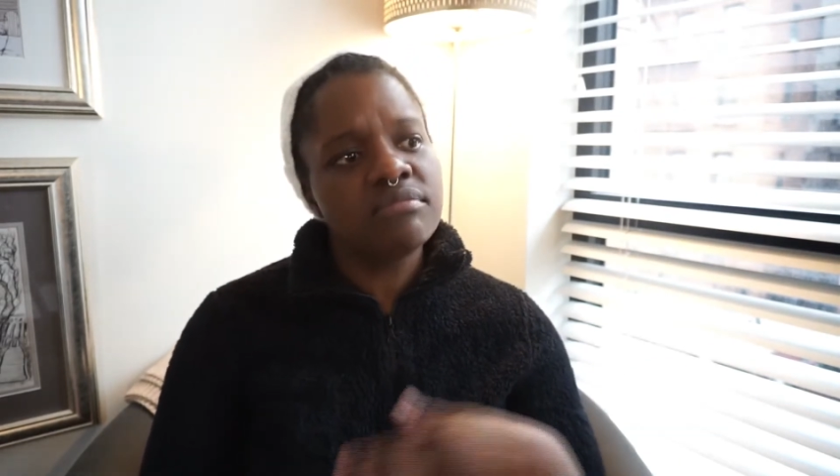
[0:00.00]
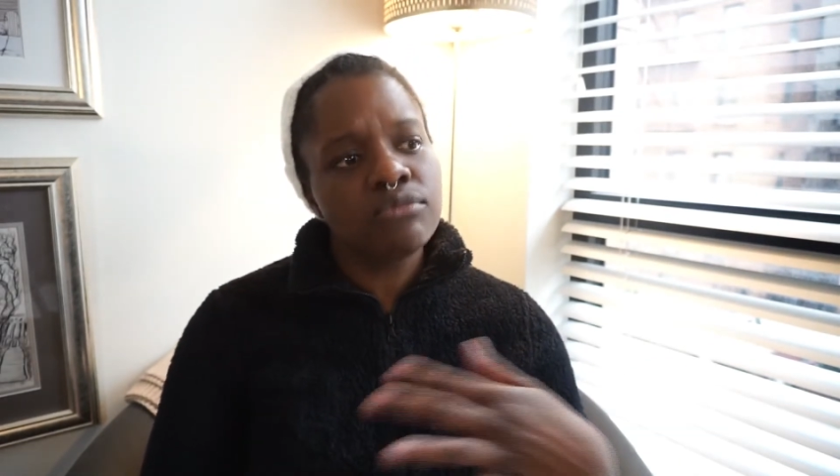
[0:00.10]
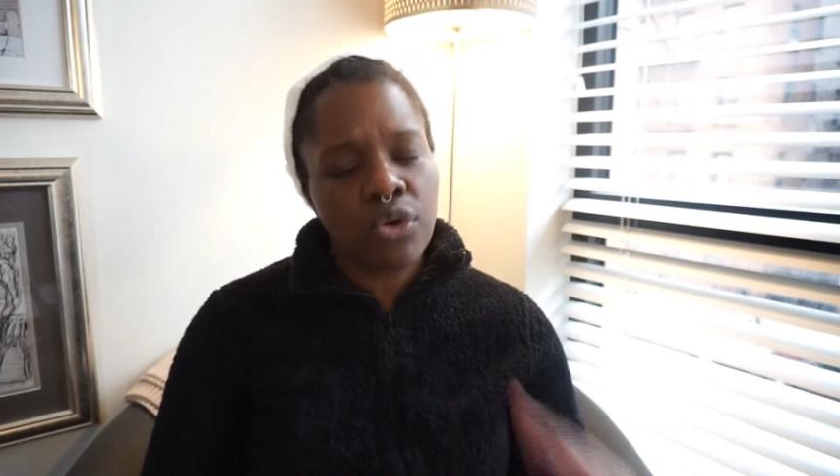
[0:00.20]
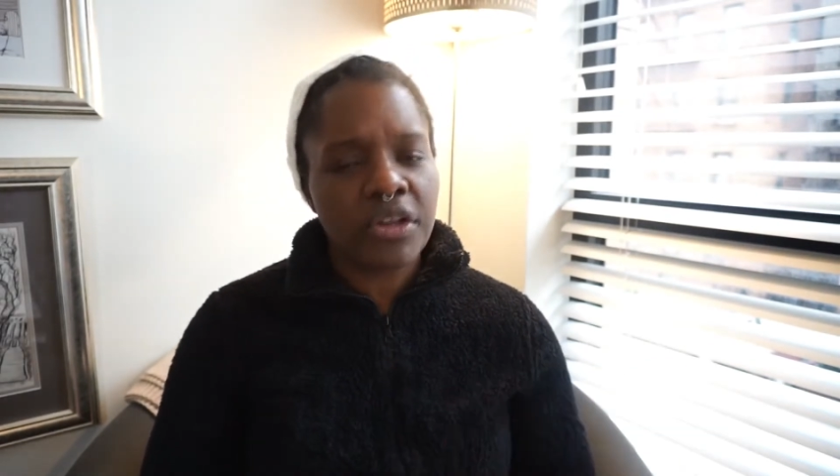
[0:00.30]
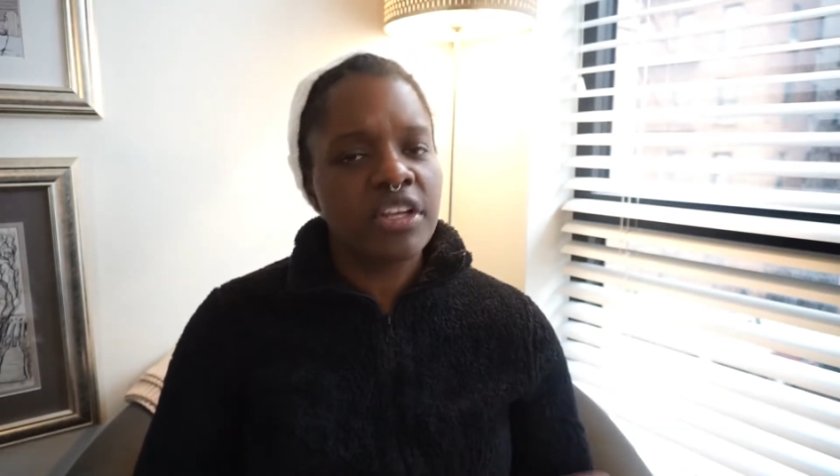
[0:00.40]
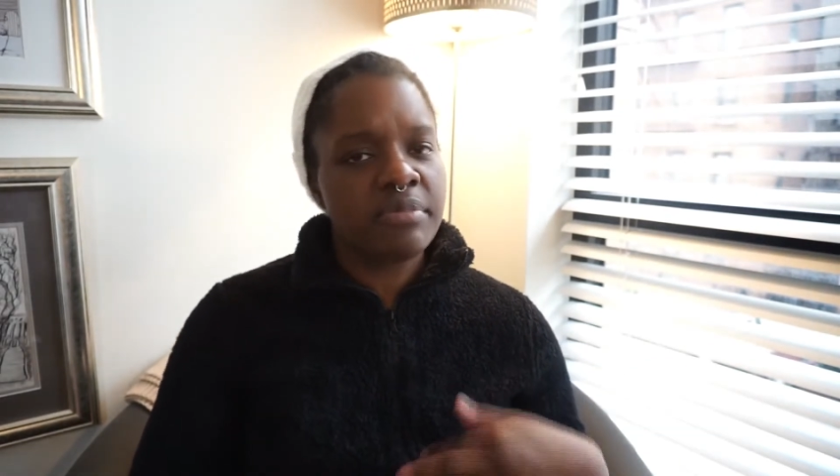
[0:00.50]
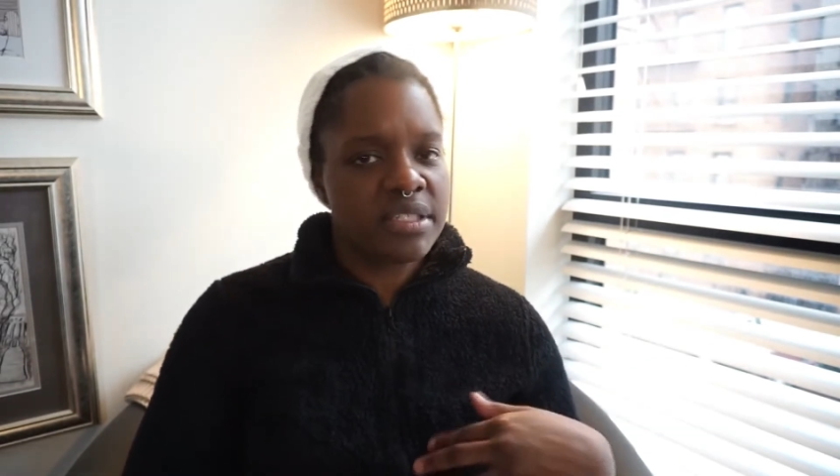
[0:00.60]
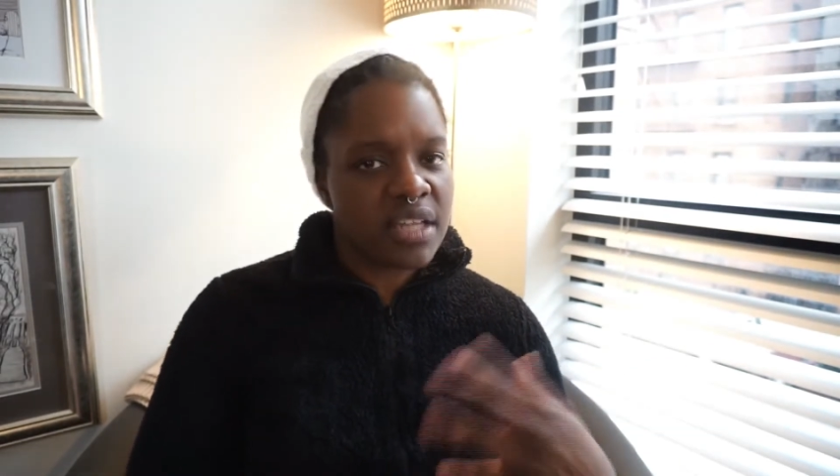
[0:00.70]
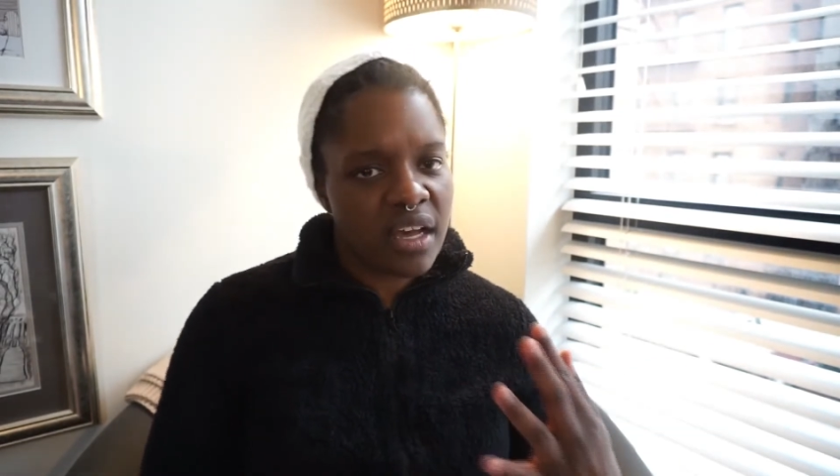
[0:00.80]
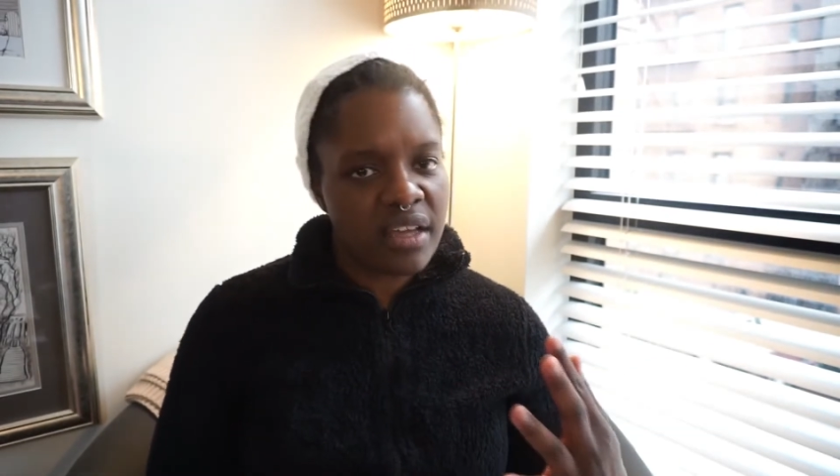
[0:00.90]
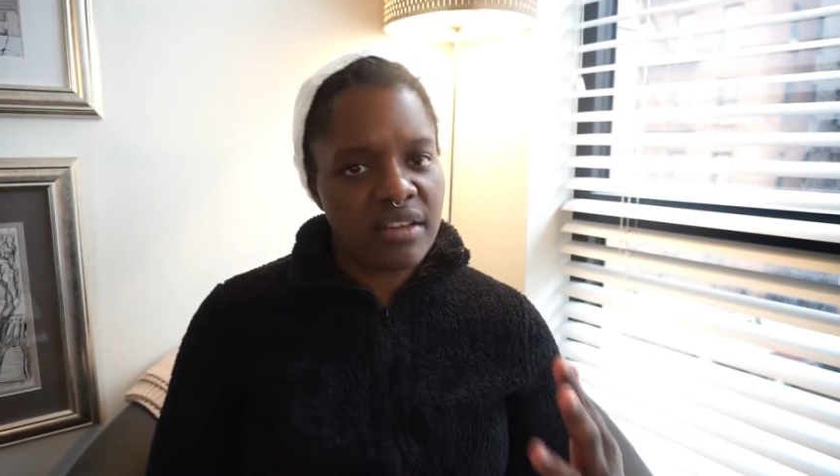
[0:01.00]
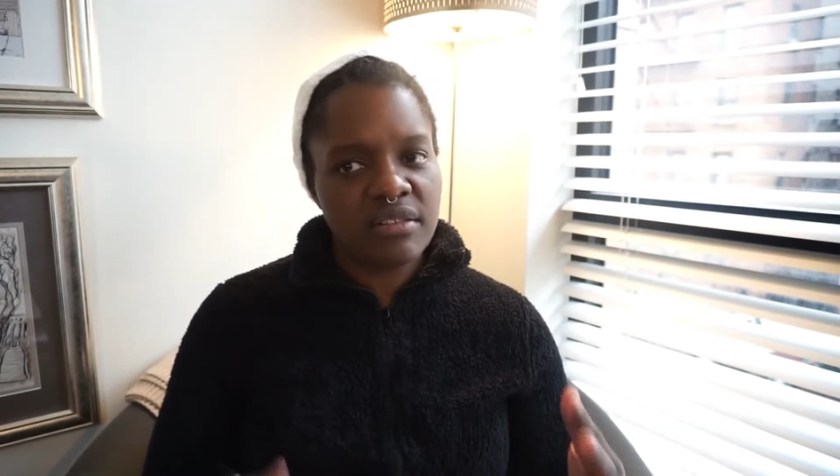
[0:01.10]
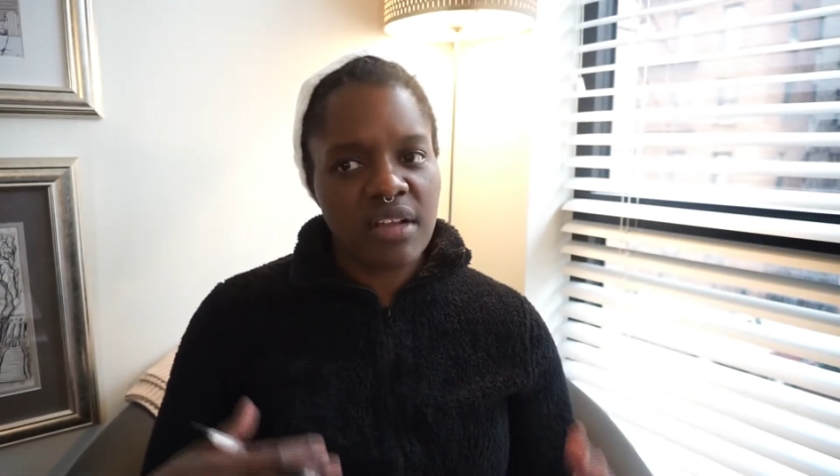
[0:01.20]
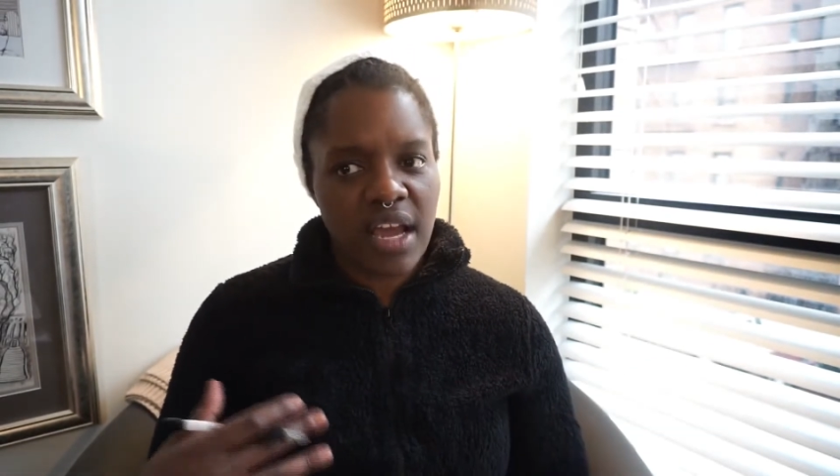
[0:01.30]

more could be done.